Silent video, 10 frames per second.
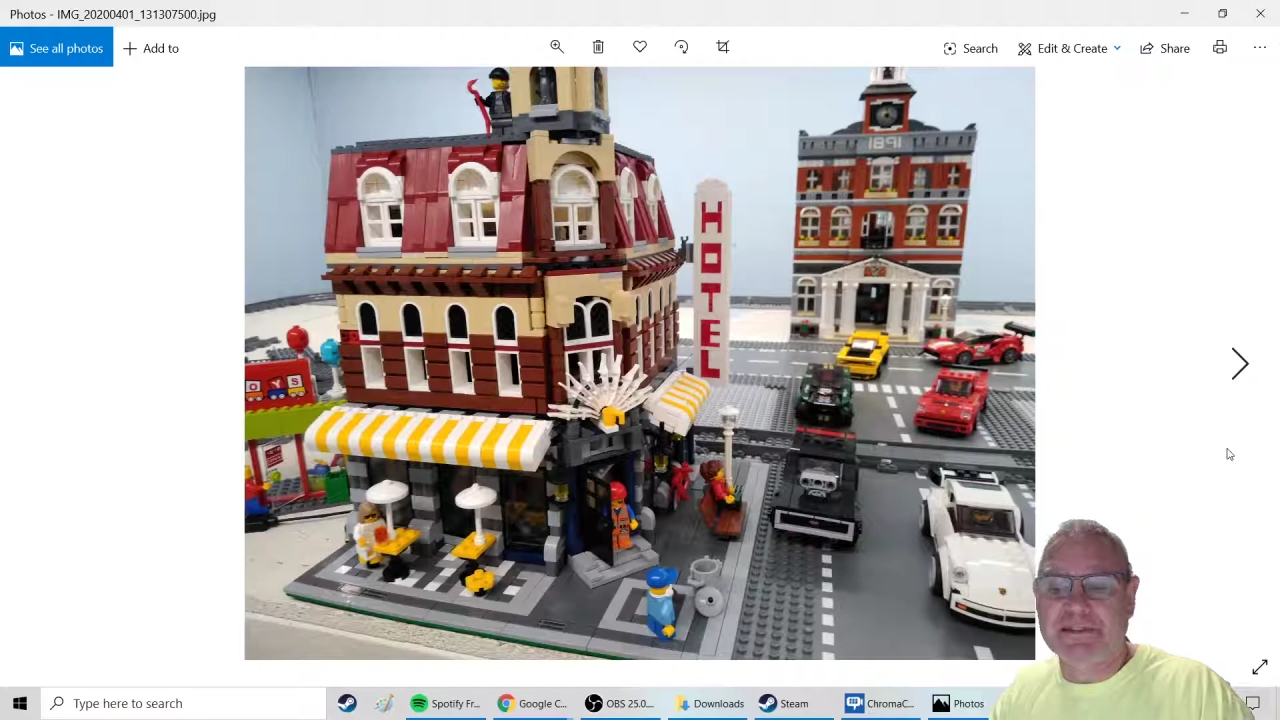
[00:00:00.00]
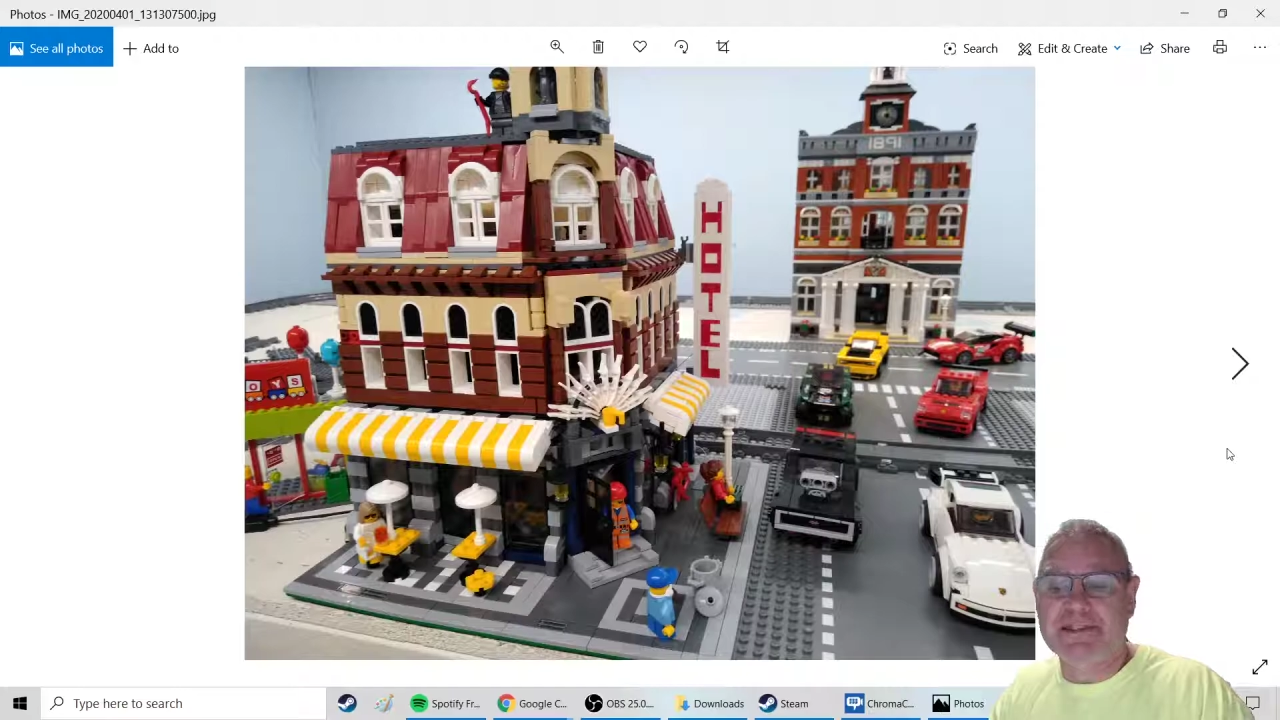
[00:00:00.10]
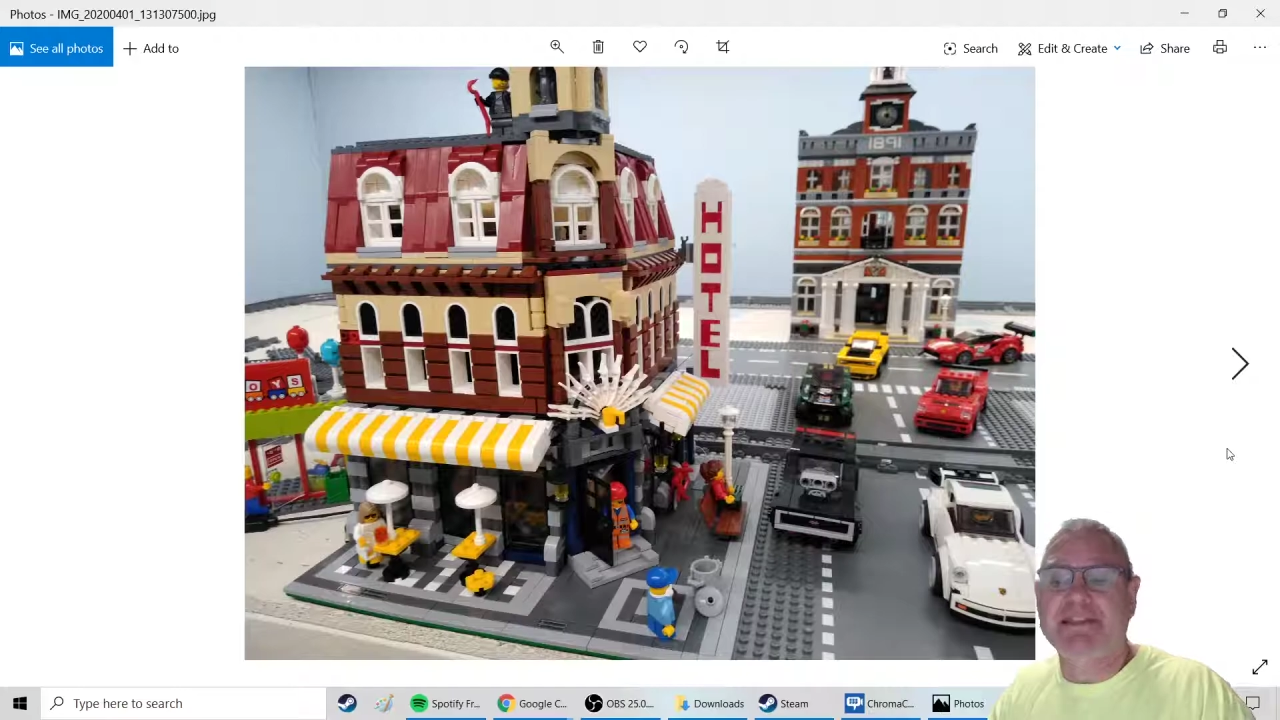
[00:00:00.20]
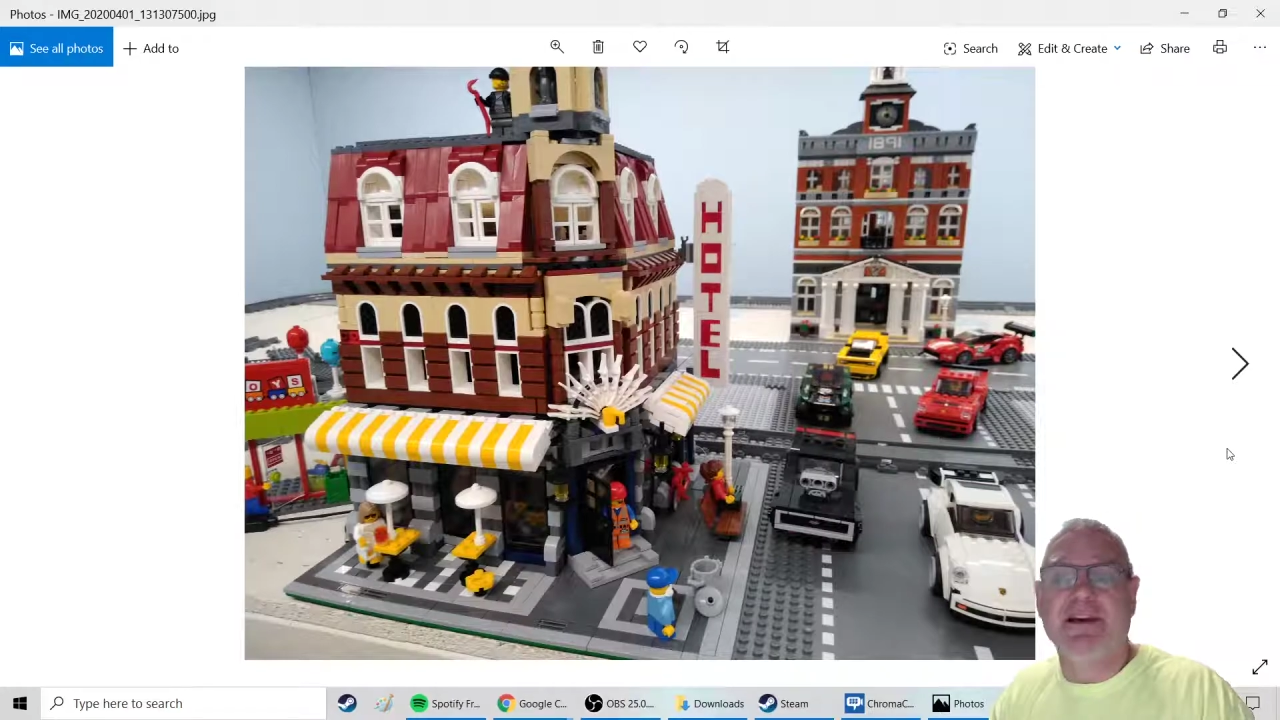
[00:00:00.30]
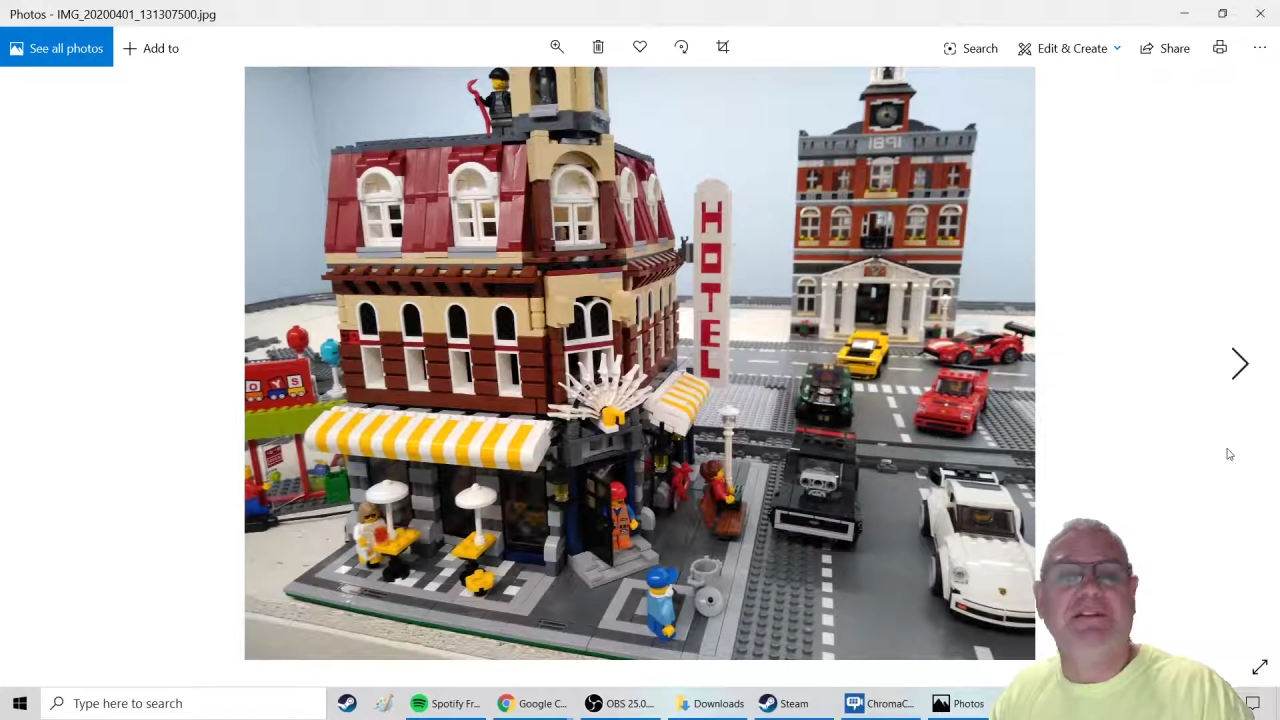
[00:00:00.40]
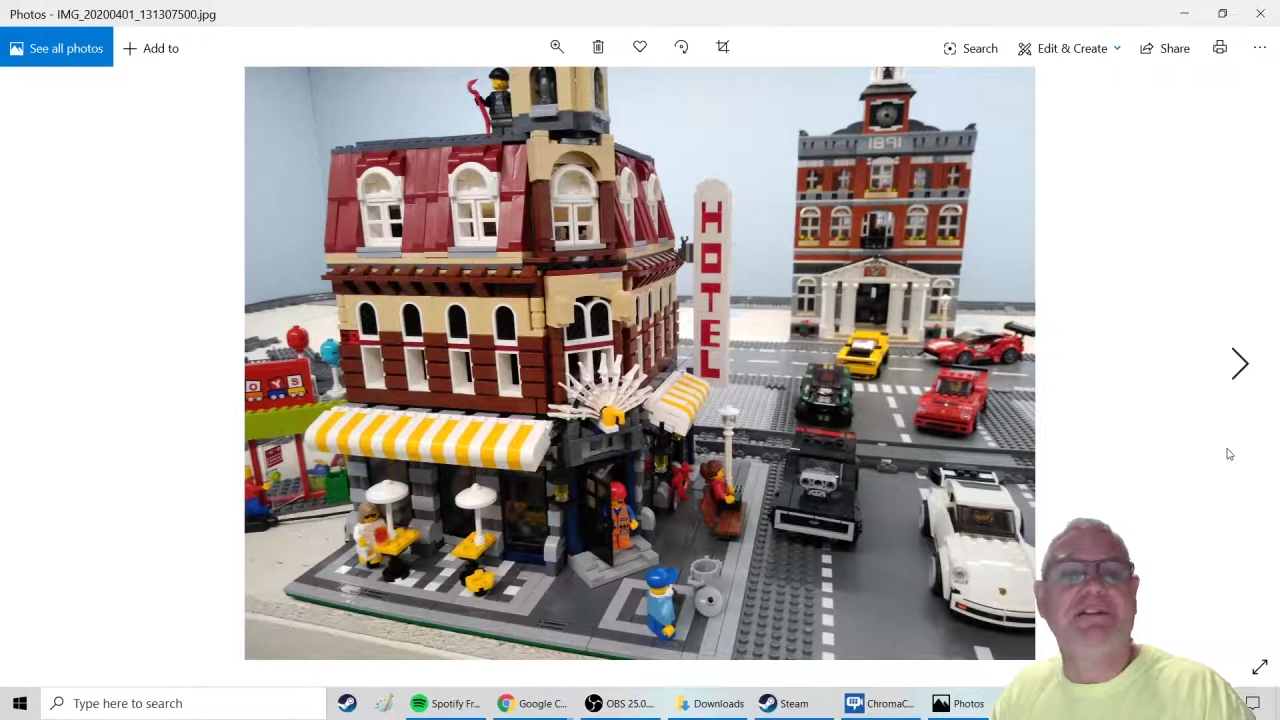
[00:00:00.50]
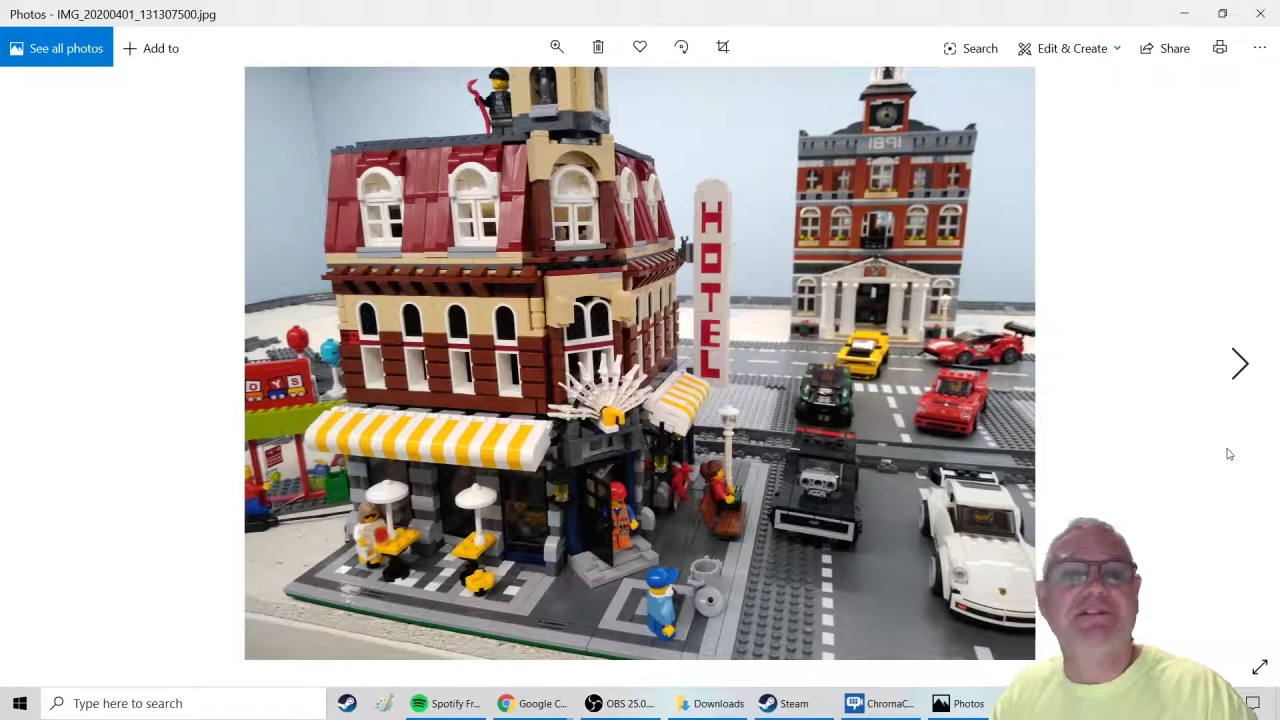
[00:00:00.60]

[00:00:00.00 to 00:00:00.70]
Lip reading: detailed.